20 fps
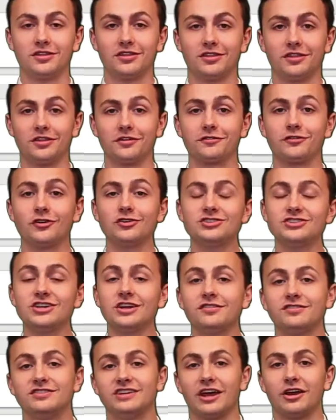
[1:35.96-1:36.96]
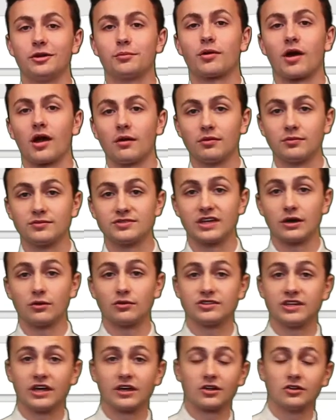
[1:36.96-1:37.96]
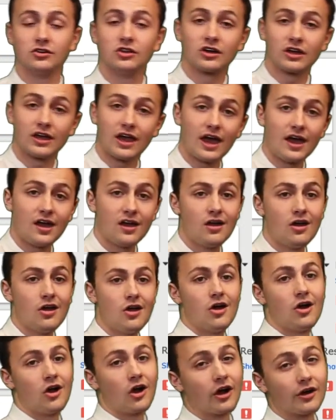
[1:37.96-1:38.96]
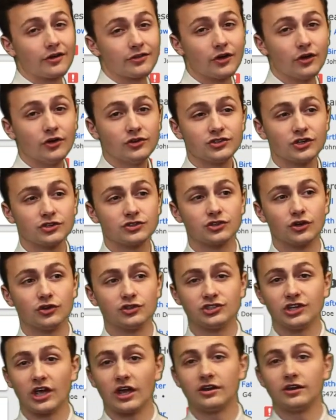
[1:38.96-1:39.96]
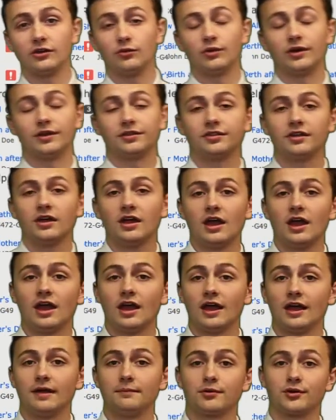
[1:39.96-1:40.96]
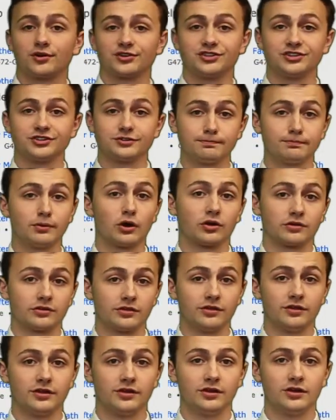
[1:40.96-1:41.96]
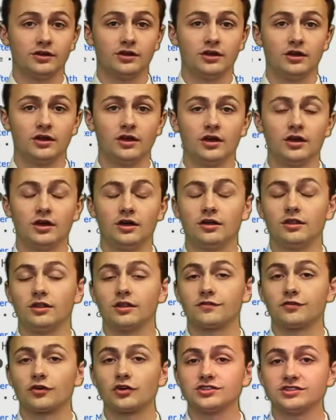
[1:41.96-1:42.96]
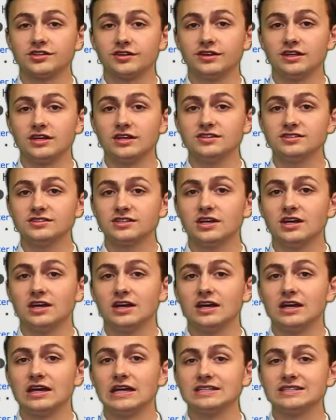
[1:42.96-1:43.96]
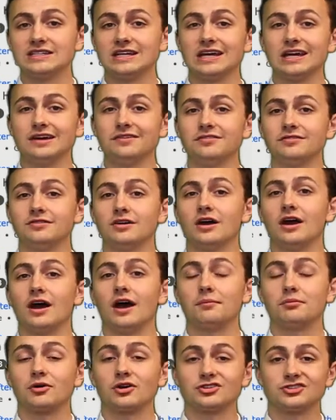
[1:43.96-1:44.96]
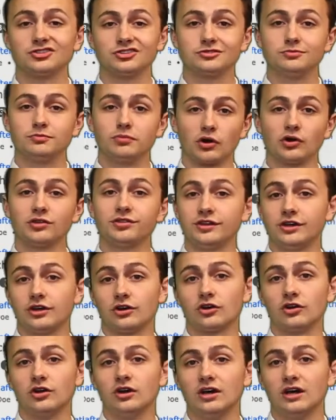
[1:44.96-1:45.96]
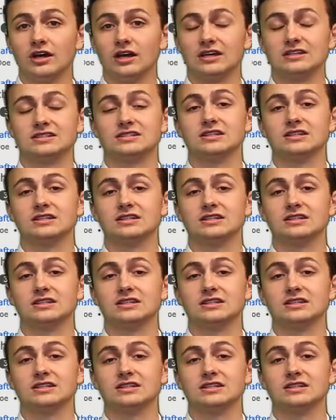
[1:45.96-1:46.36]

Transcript: The first set of data problems that we'll take a look at are those associated with a person's birth. The first of these is if a person's birth year is